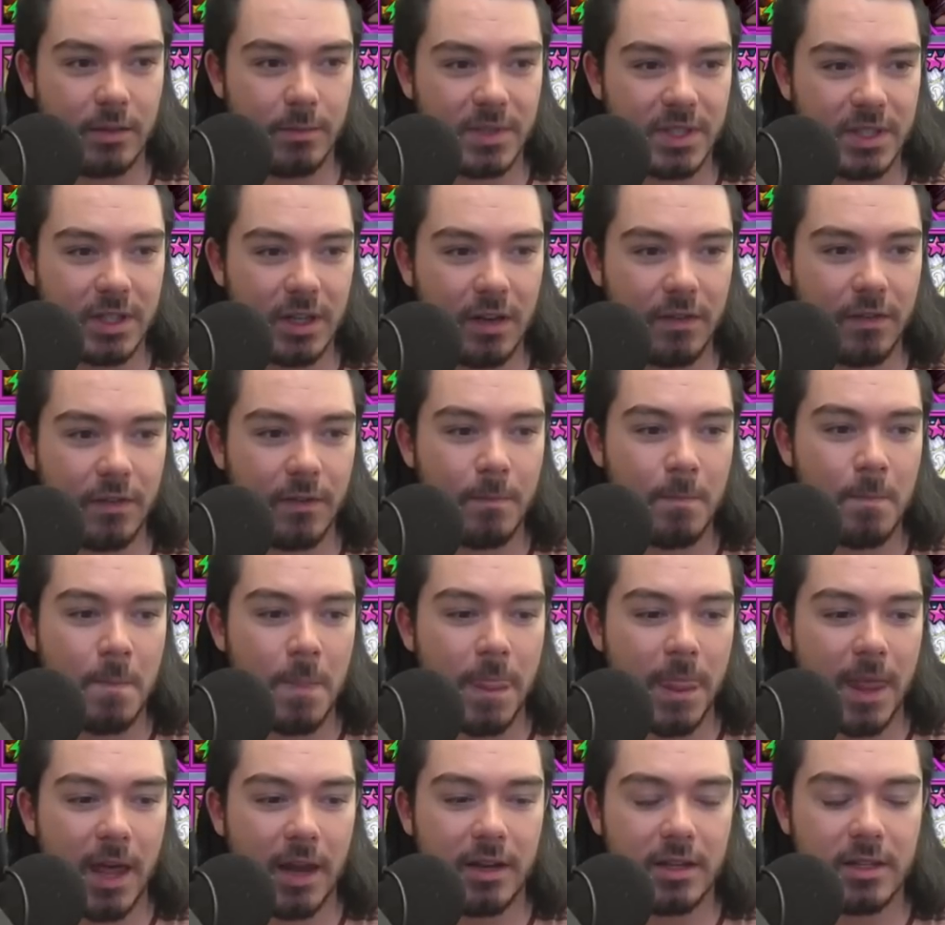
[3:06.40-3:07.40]
stuff,
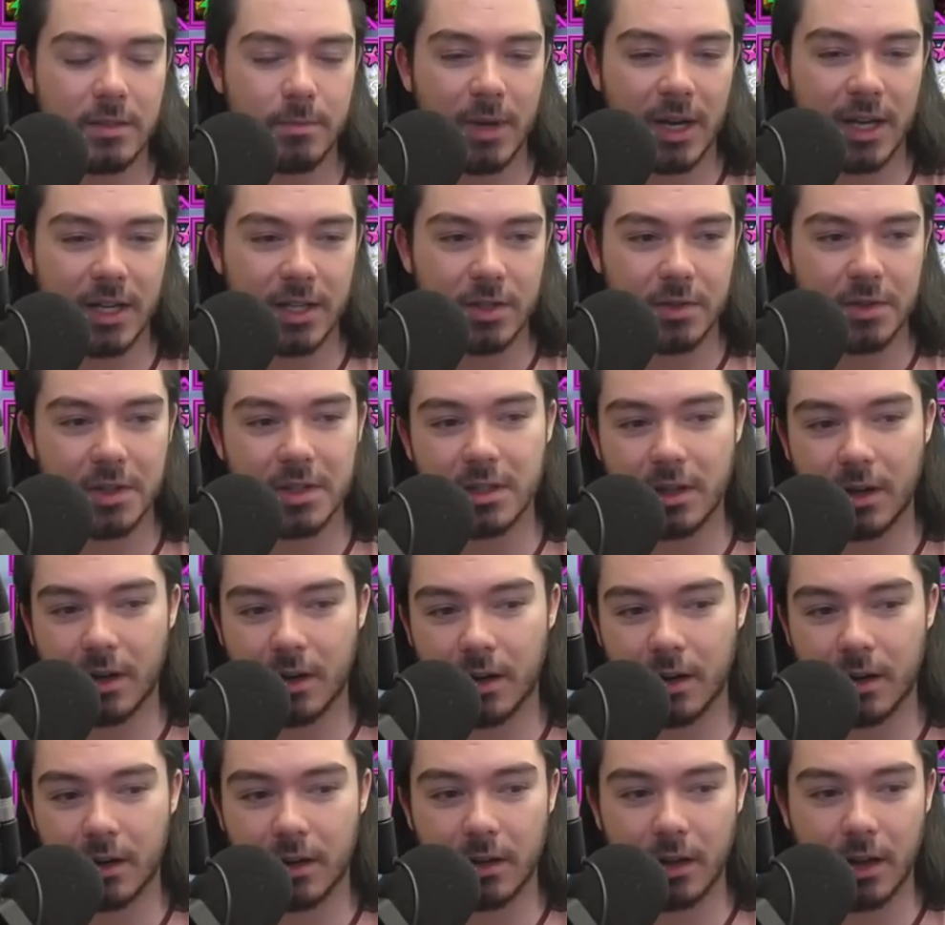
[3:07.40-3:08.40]
and his masteries
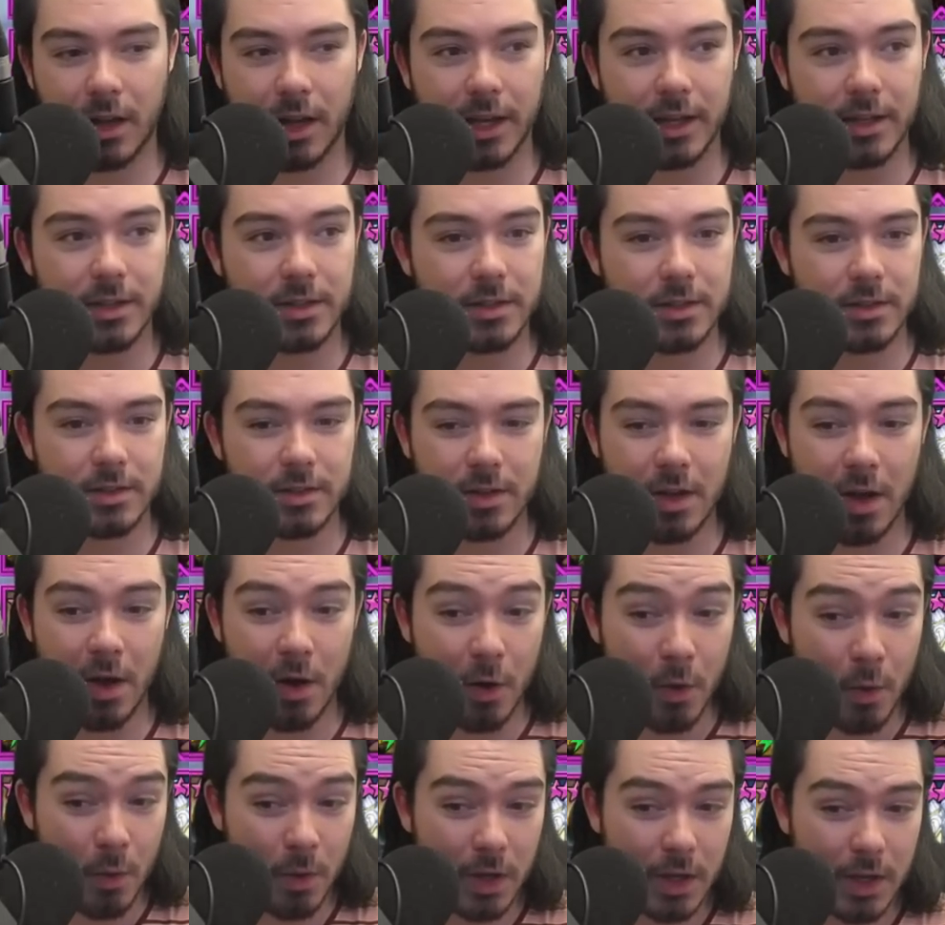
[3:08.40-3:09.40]
are like
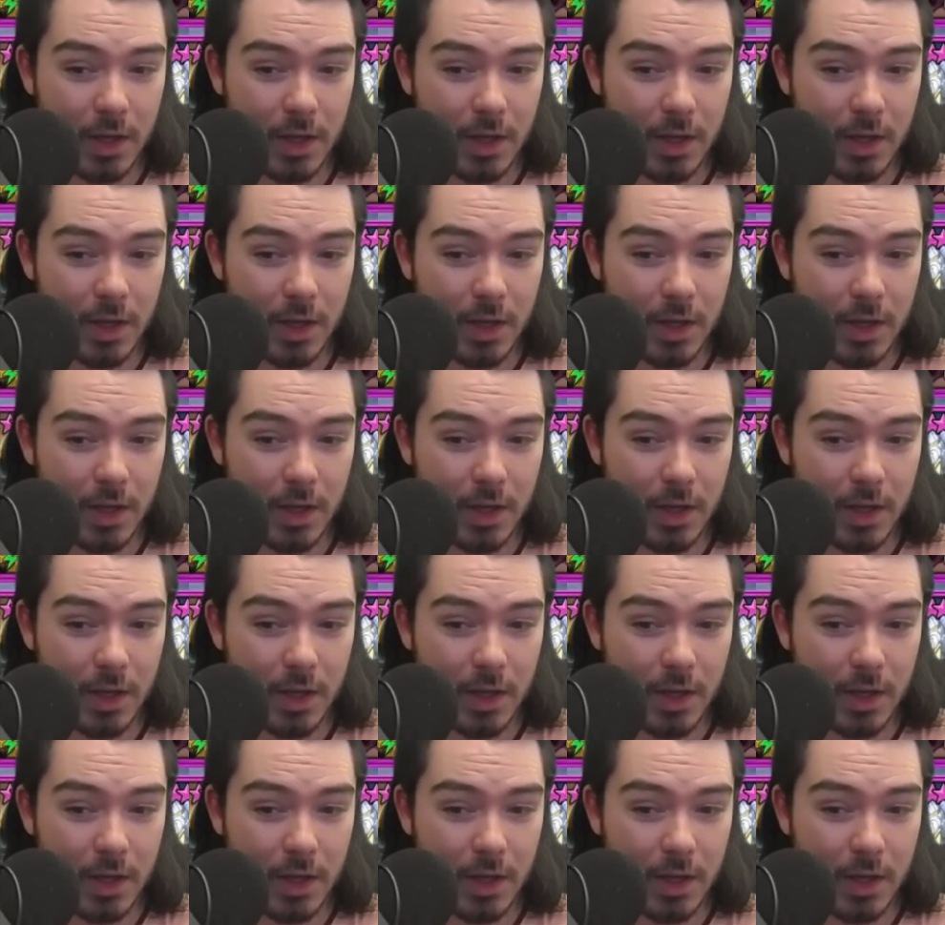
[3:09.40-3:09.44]
so.